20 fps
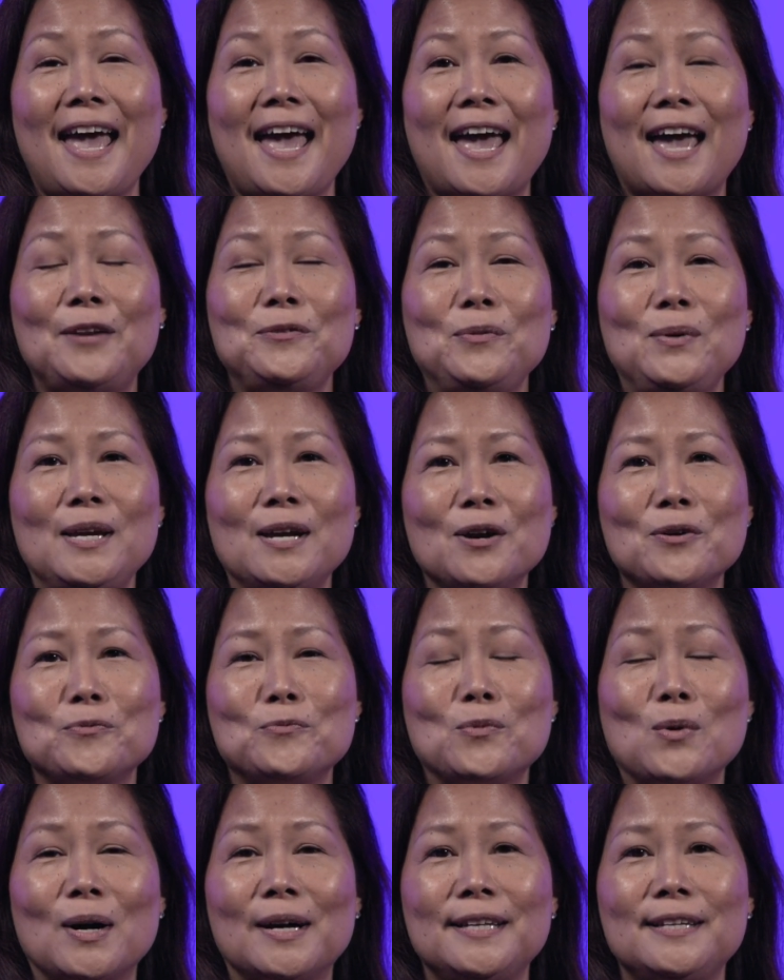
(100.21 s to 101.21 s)
and we are
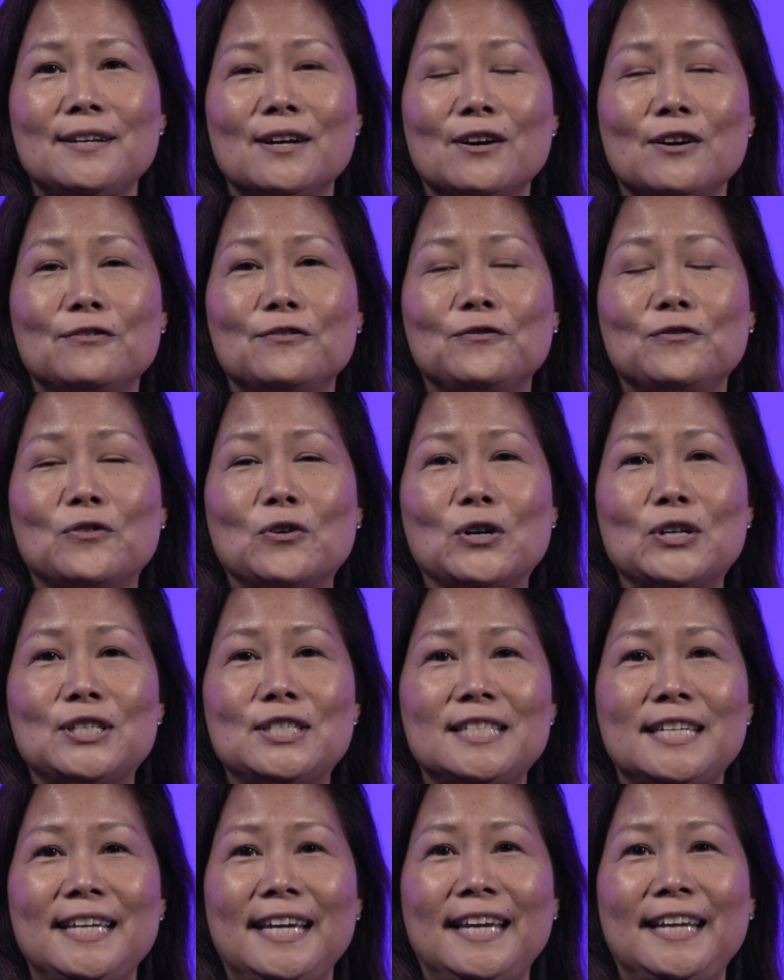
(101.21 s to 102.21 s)
one of
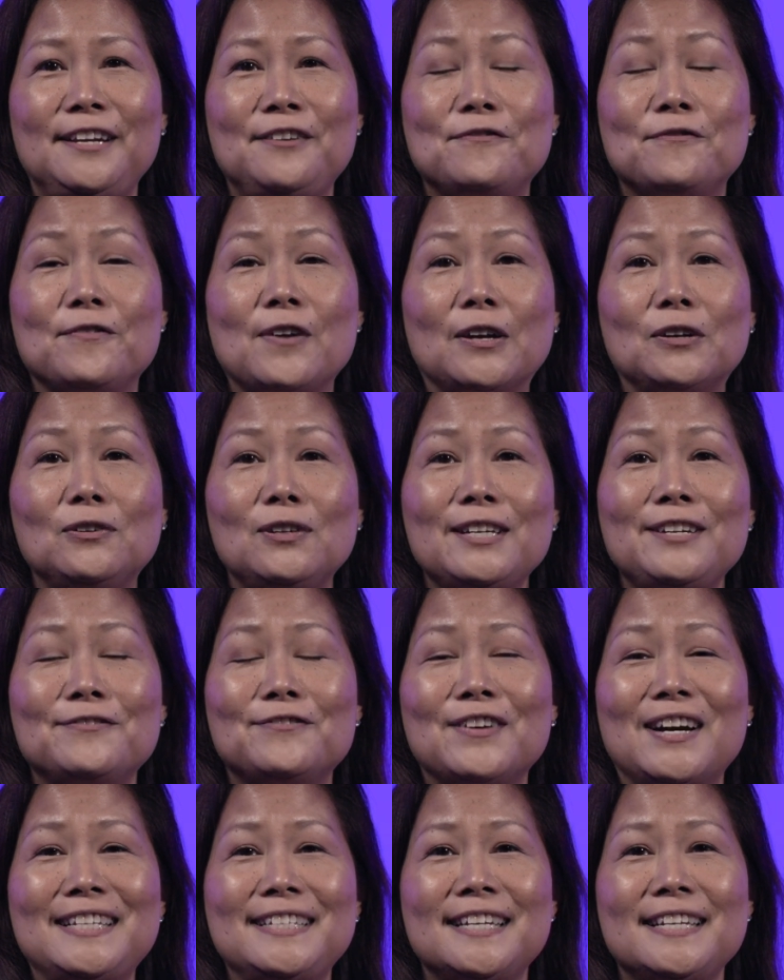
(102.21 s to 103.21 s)
14 federally
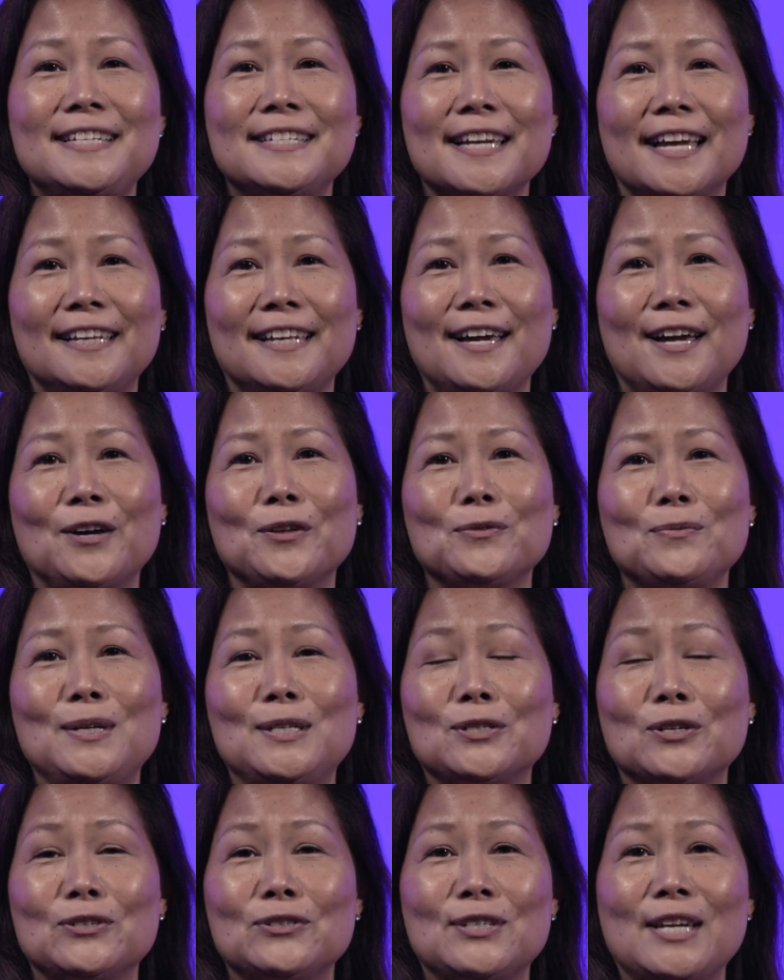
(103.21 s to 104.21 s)
funded telehealth
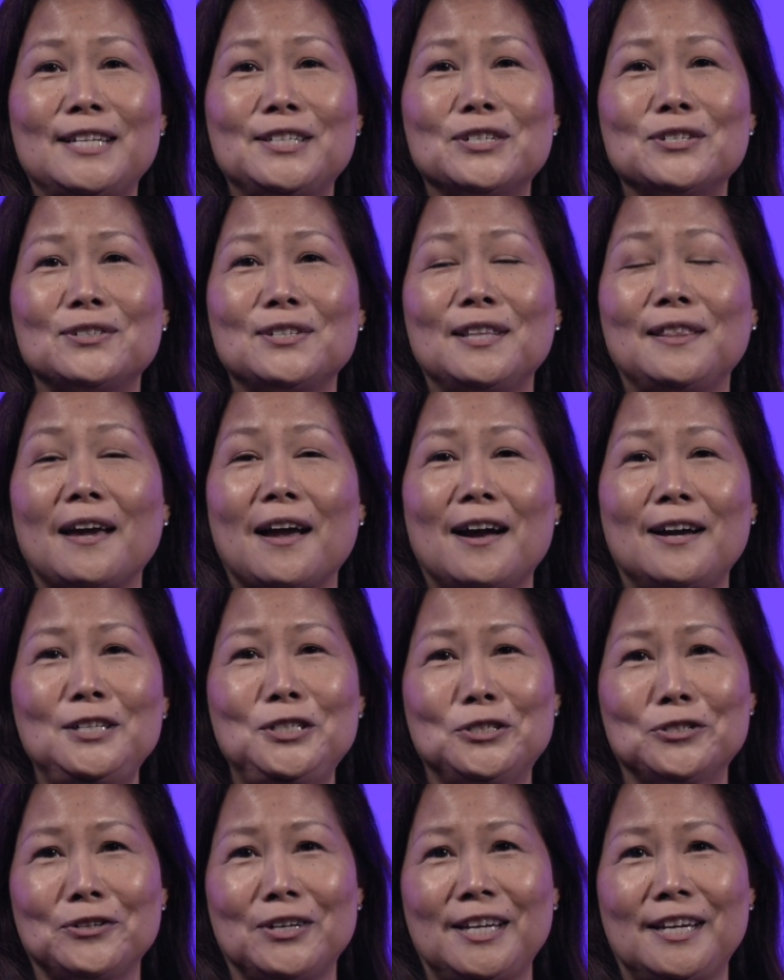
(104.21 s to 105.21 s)
resource centers in the
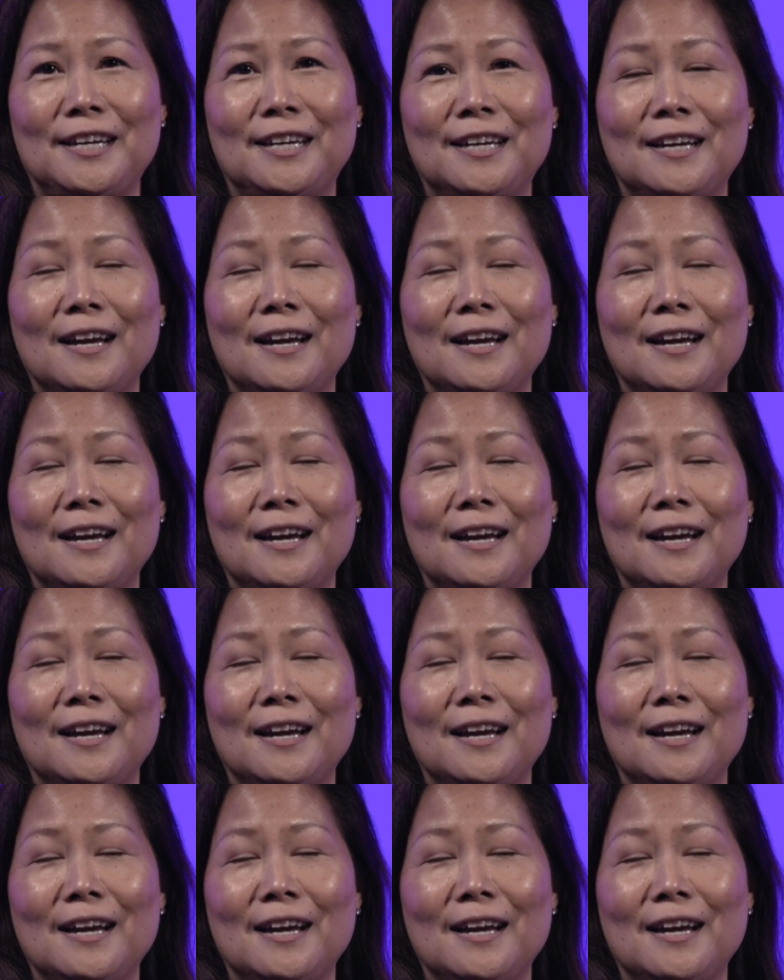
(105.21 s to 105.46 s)
country.